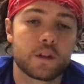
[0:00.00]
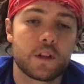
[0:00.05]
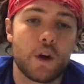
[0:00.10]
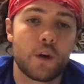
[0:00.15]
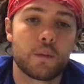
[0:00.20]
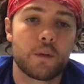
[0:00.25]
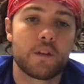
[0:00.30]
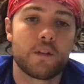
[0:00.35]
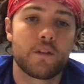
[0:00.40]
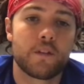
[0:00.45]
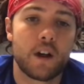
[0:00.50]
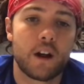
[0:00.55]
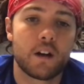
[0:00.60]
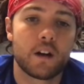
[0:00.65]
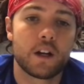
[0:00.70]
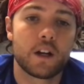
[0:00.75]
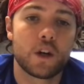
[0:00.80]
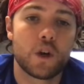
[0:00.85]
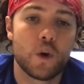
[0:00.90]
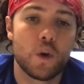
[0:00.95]
That would be
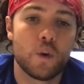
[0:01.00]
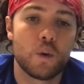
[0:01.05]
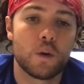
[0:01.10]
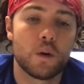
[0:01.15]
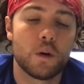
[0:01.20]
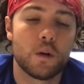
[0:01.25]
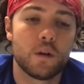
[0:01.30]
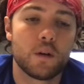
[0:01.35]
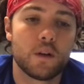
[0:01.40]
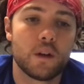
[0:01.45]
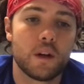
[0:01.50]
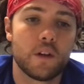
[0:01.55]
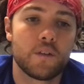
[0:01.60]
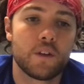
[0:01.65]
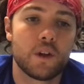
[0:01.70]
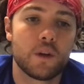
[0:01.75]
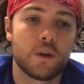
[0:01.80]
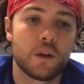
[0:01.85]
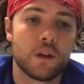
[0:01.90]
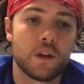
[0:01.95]
very cool of
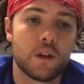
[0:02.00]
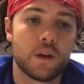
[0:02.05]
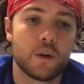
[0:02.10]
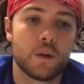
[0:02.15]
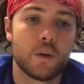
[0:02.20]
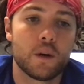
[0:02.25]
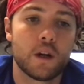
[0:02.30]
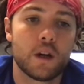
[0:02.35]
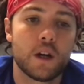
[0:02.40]
you to do.